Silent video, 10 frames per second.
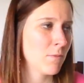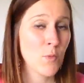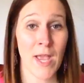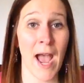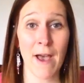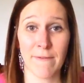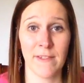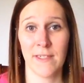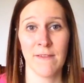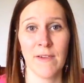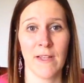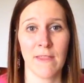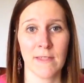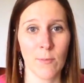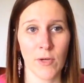We haven't even
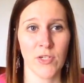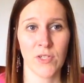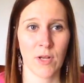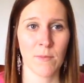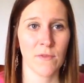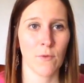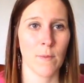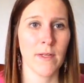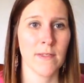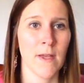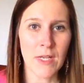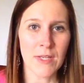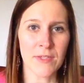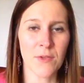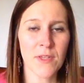at this point. She's almost 4 months.
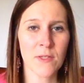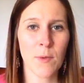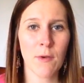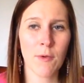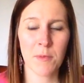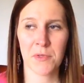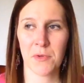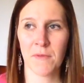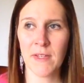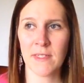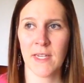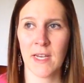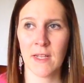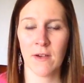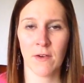So this way we were sort of
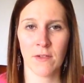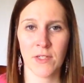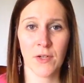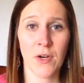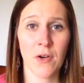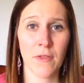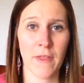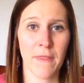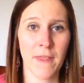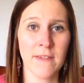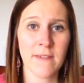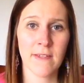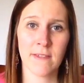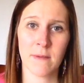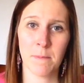indicating to her that this
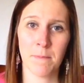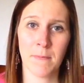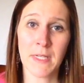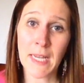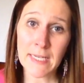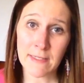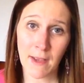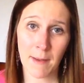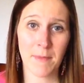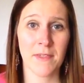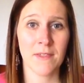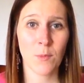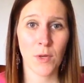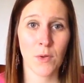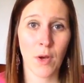is nighttime. This is
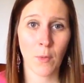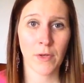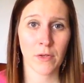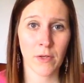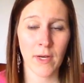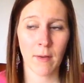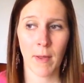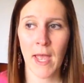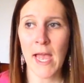when you go in your crib.